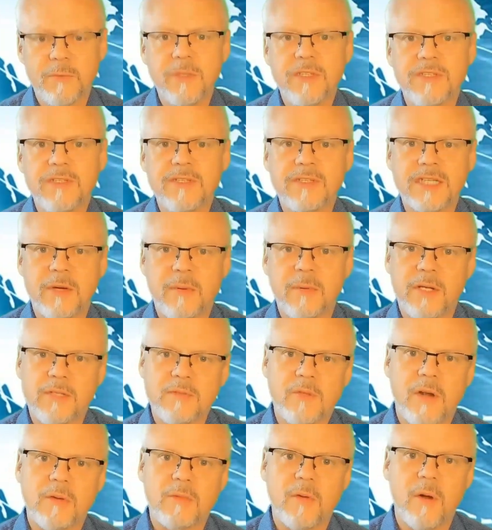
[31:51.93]
reaching somewhere
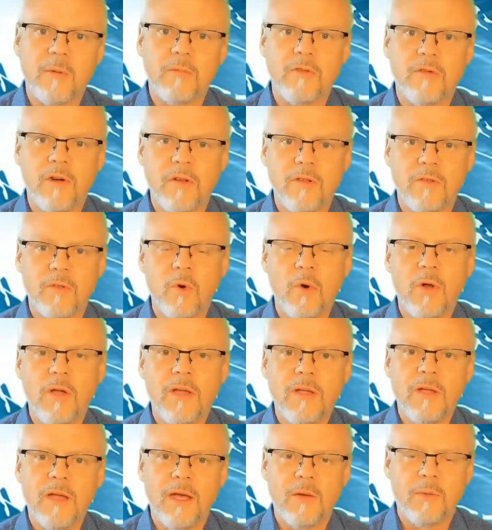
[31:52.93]
between 1.4
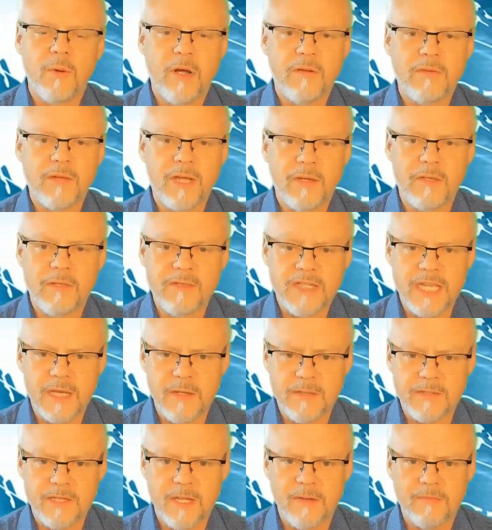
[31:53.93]
and
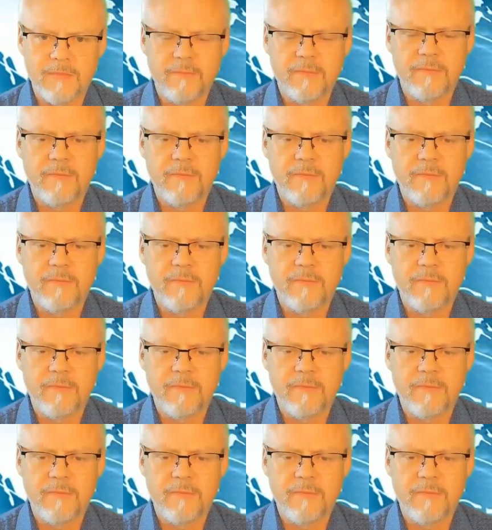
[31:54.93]
1.6%.